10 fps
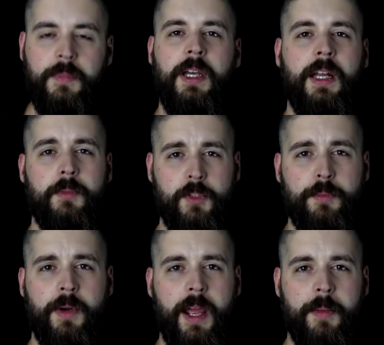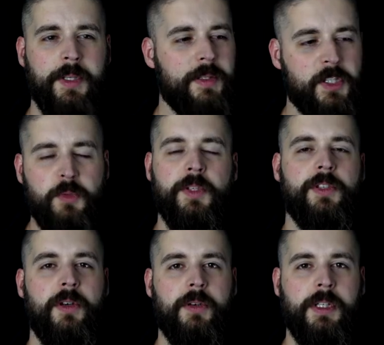and I'm super happy and super
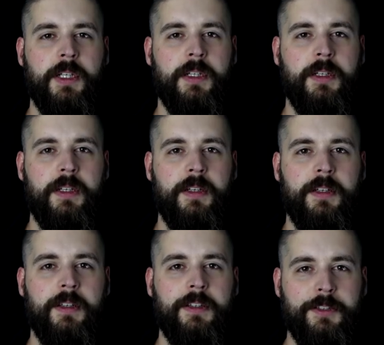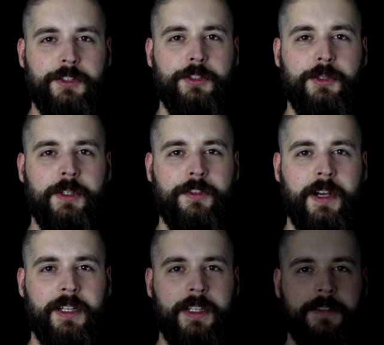stoked to do it
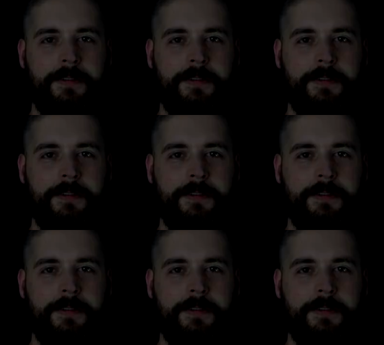finally.